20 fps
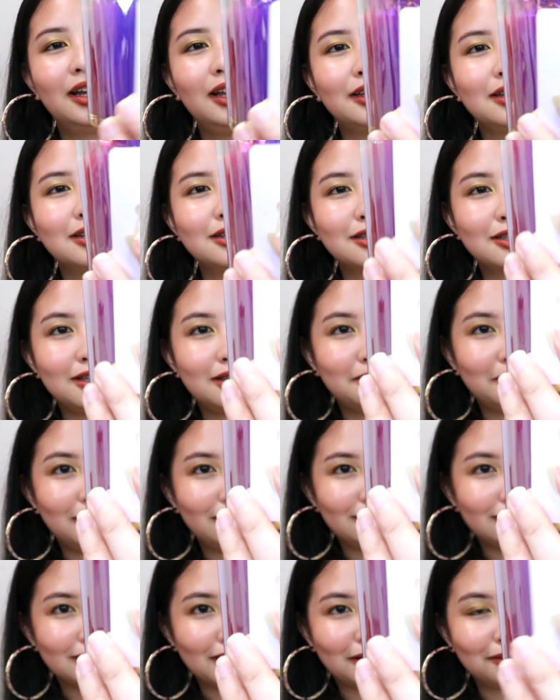I can see
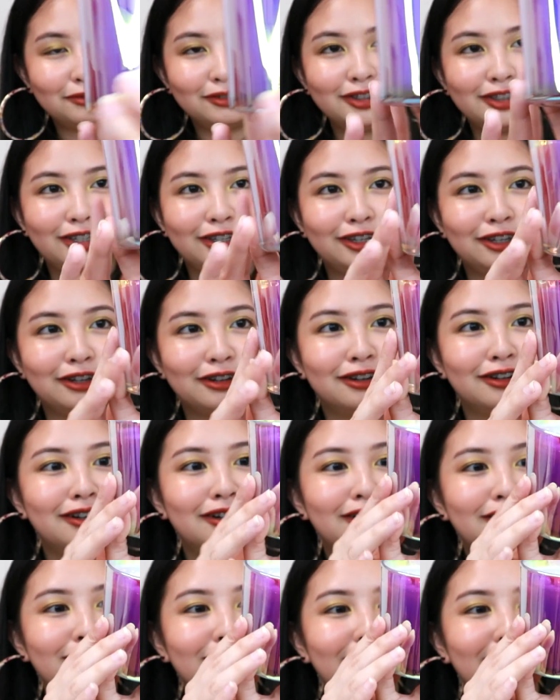myself in
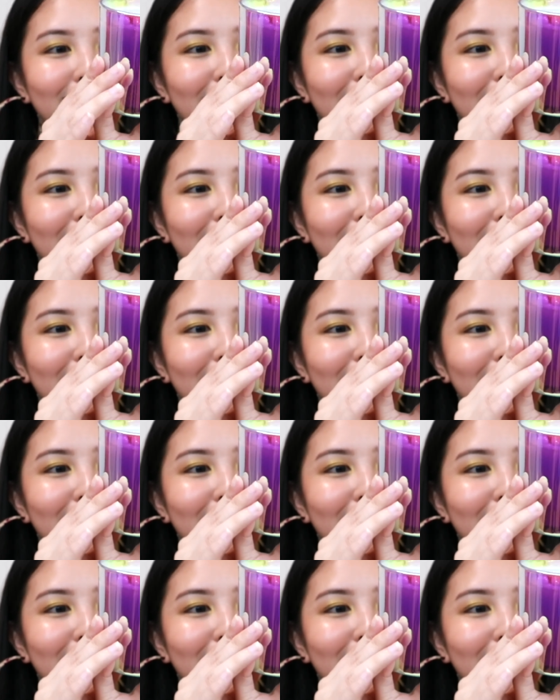here.